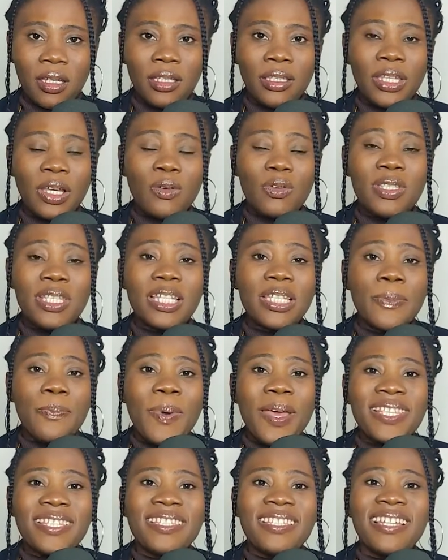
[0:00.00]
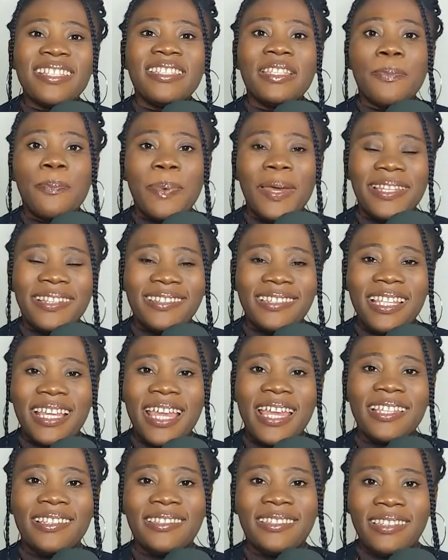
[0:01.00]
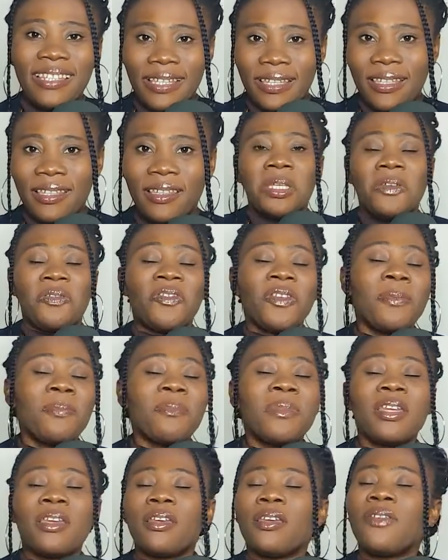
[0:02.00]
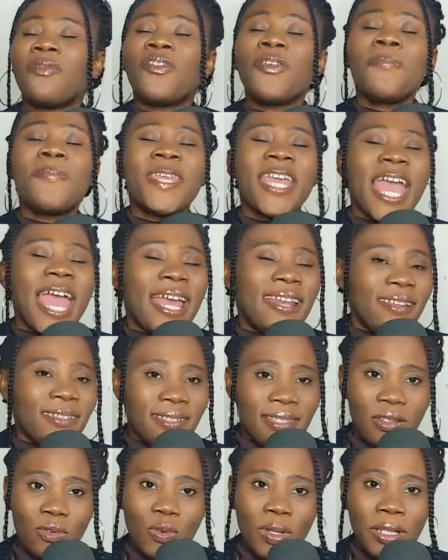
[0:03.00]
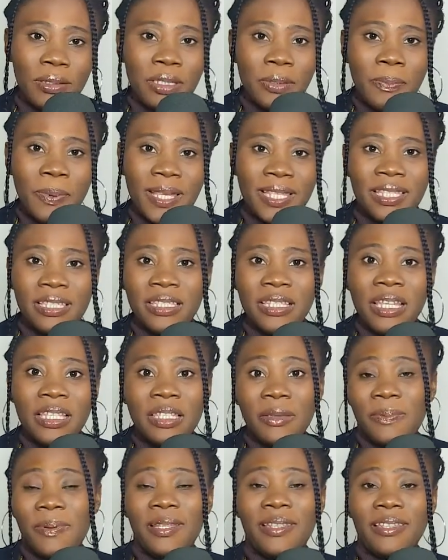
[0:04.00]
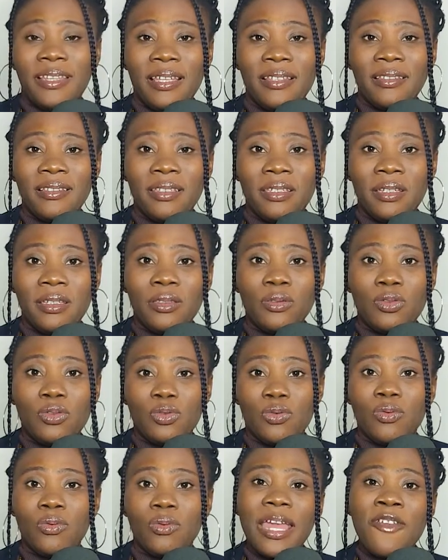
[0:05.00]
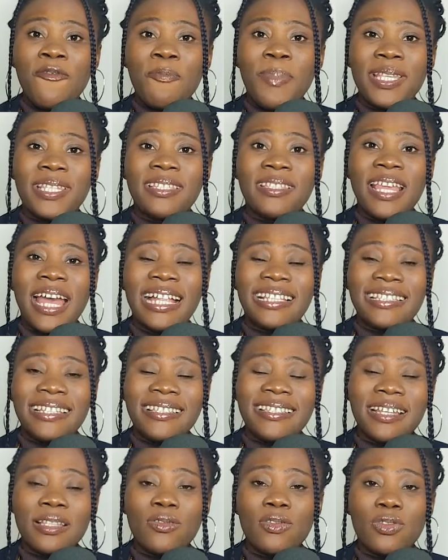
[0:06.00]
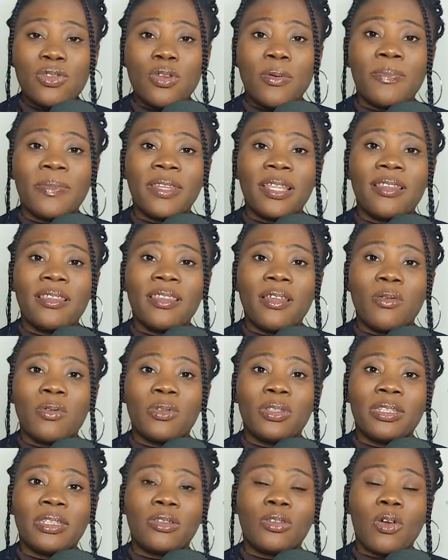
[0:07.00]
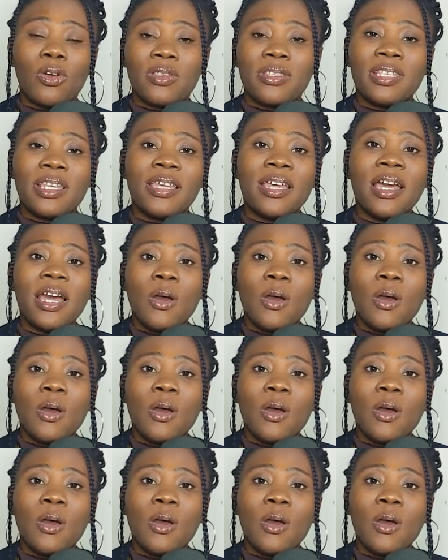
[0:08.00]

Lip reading: They go say the person they dependente. If it be anything when the person they dependente to. If person they addicted to something, they will talk say